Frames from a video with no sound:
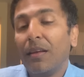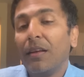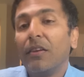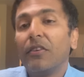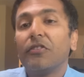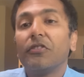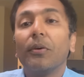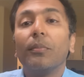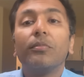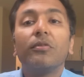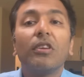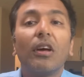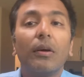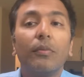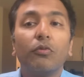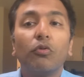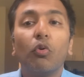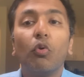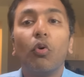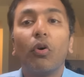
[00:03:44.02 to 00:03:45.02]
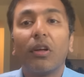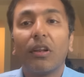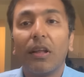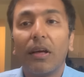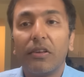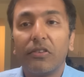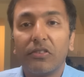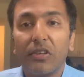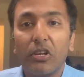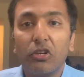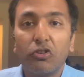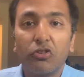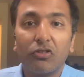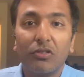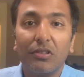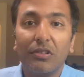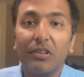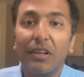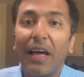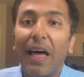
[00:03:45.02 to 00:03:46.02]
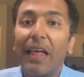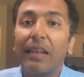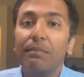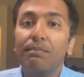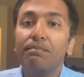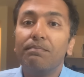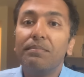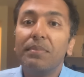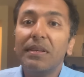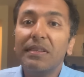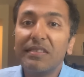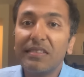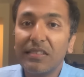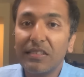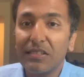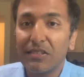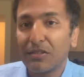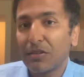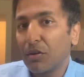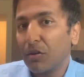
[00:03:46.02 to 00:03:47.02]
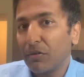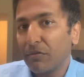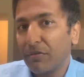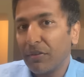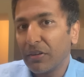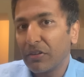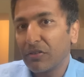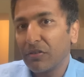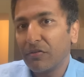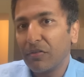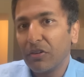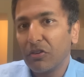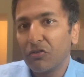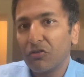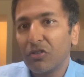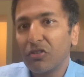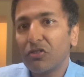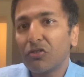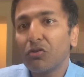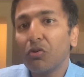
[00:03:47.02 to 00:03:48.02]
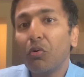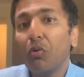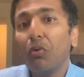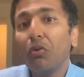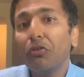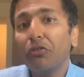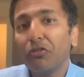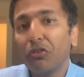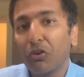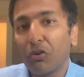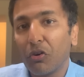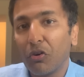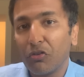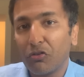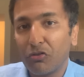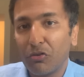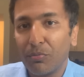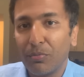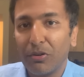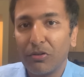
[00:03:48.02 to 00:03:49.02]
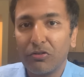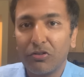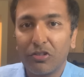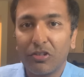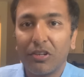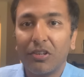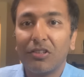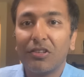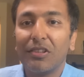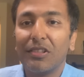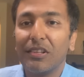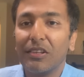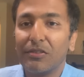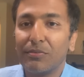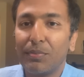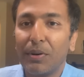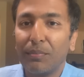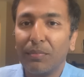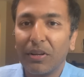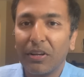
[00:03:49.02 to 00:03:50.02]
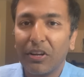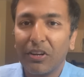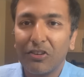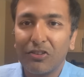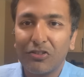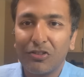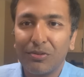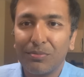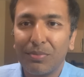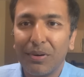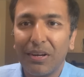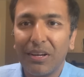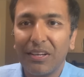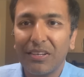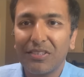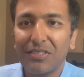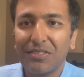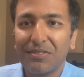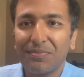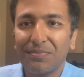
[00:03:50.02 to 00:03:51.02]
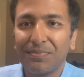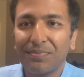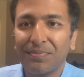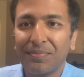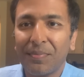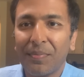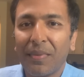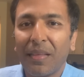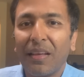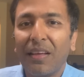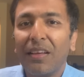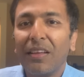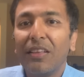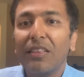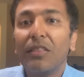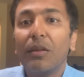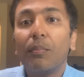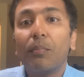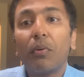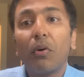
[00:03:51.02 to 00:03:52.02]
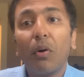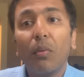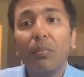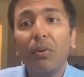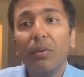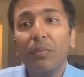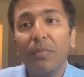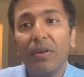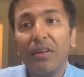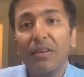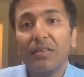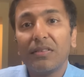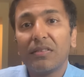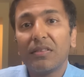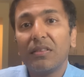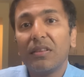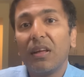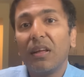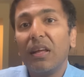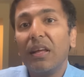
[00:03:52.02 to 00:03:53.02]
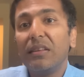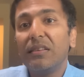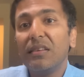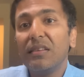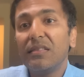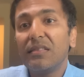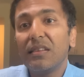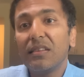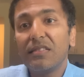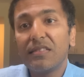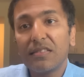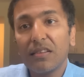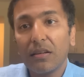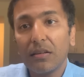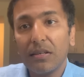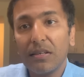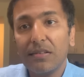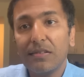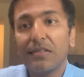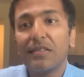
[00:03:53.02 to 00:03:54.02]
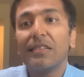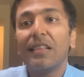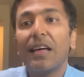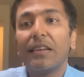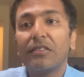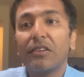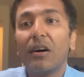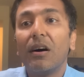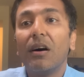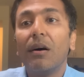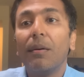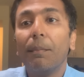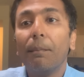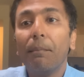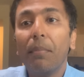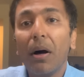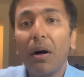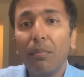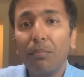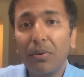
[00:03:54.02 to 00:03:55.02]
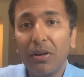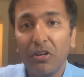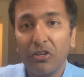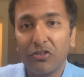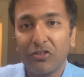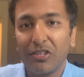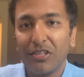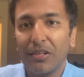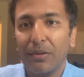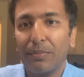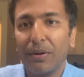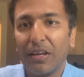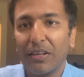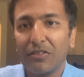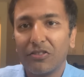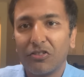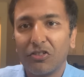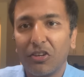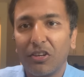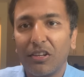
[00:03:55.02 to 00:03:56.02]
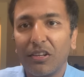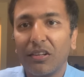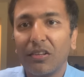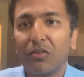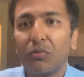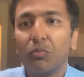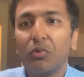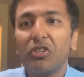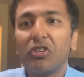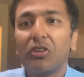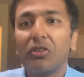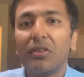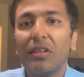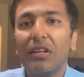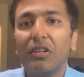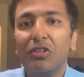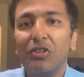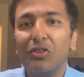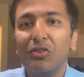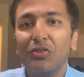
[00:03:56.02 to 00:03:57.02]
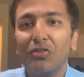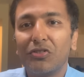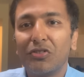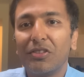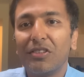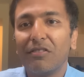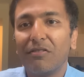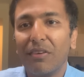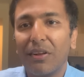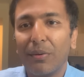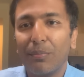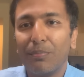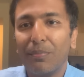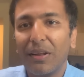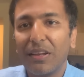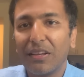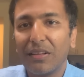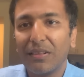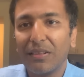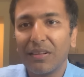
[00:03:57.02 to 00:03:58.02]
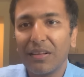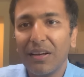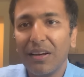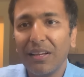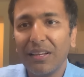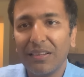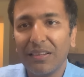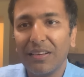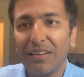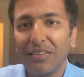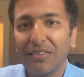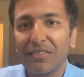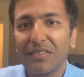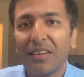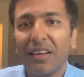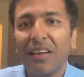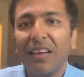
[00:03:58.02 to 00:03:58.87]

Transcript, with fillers: Sometimes organizational and business conflicts of interest also contribute to this publication bias. The problem is that it is the studies that are published in the biggest journals which are then used to develop medical guidelines.